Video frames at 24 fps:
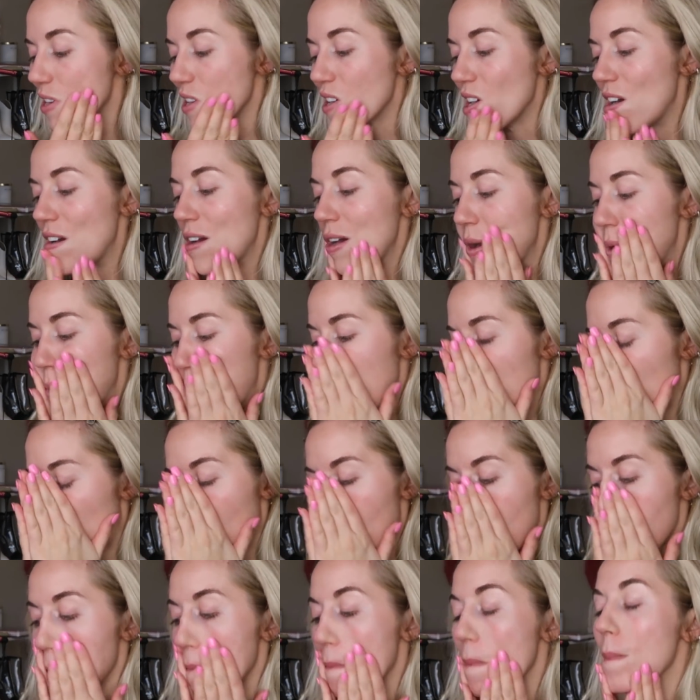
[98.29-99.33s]
the
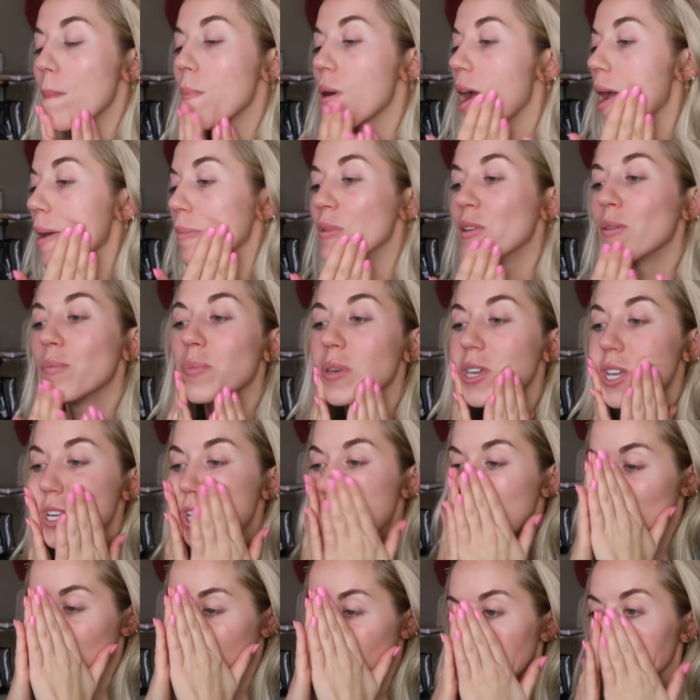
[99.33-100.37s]
Primed and
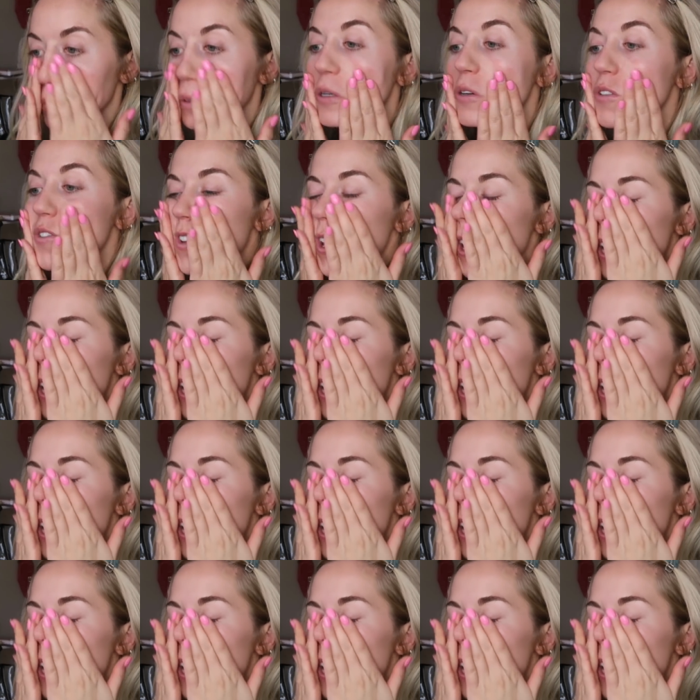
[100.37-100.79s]
Peachy from Too